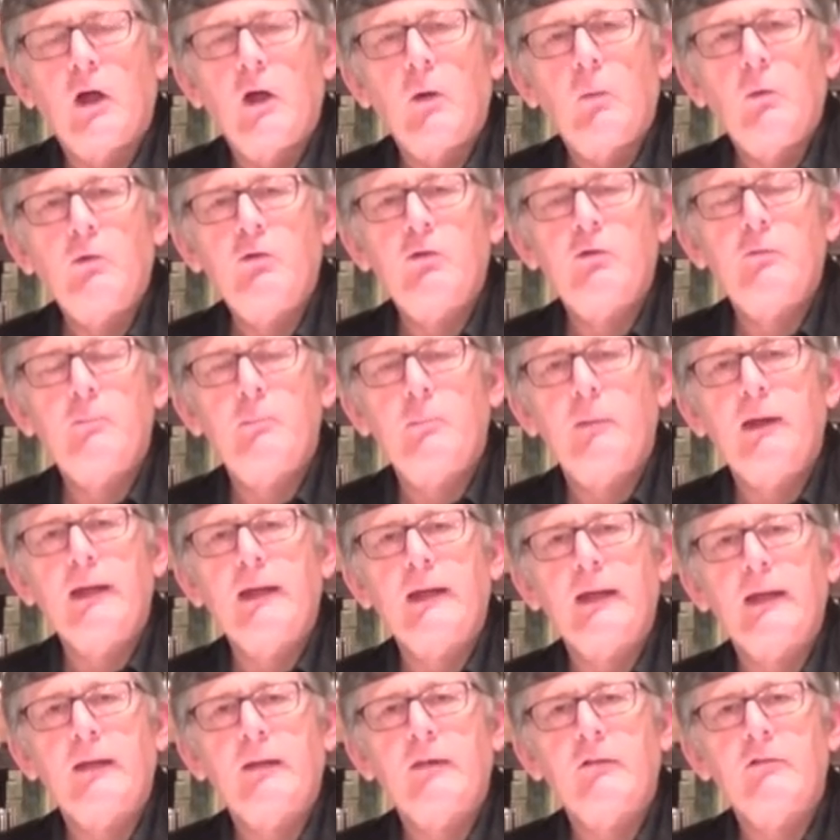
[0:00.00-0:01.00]
which is
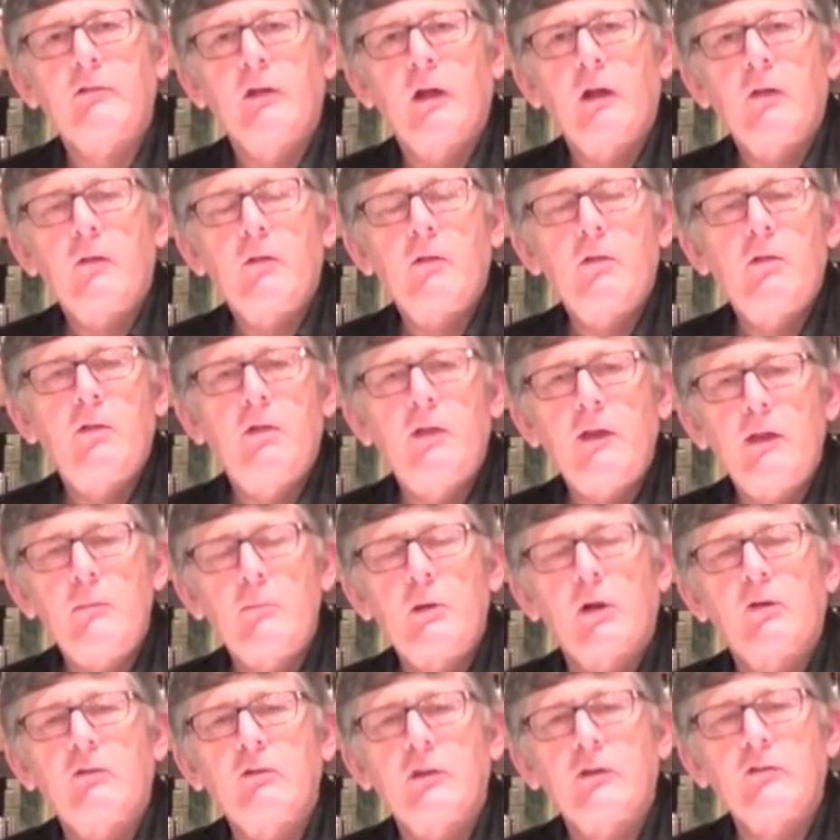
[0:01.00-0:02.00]
making this the
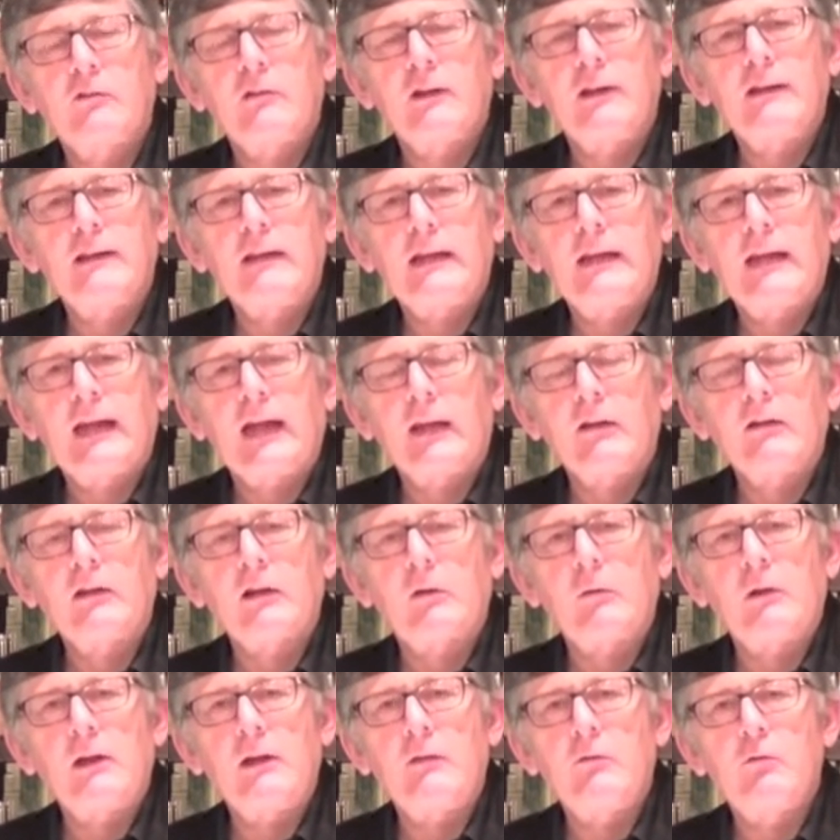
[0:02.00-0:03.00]
most exciting
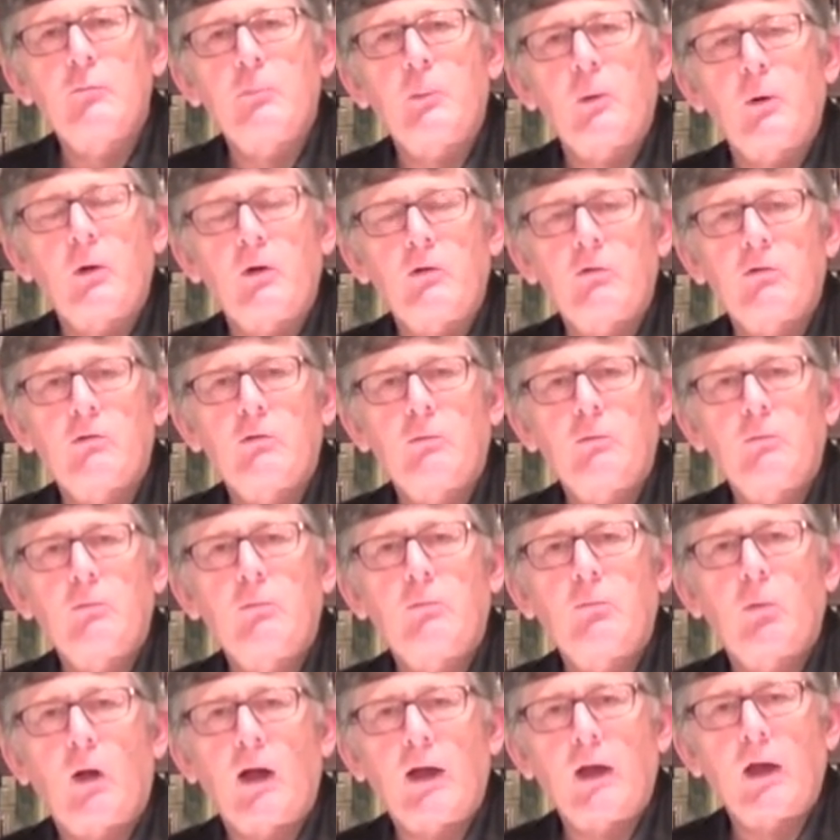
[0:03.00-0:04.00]
category in spirits
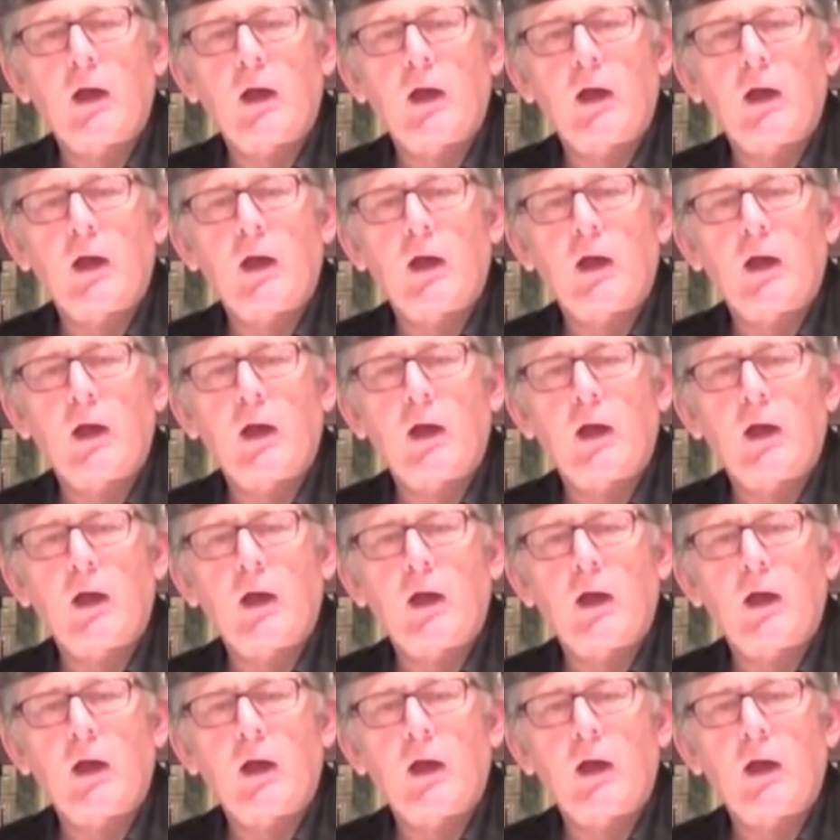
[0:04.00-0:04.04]
right